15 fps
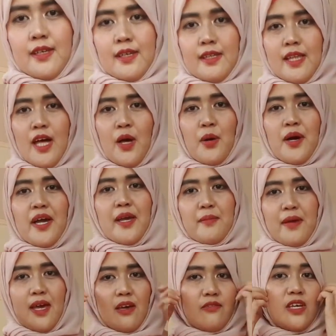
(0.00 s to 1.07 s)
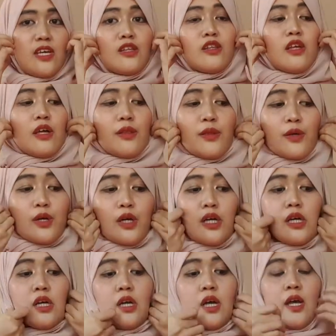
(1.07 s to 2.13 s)
Now I am having
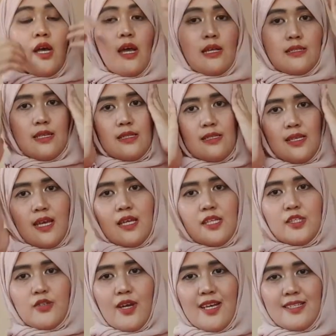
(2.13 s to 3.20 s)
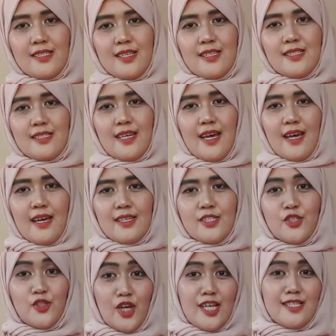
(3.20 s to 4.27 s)
another Zanzea dress,
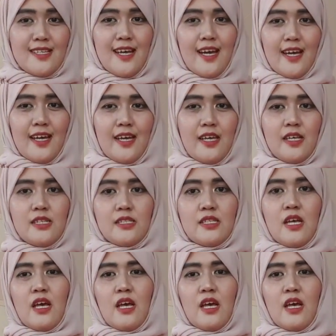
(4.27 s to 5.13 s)
guys.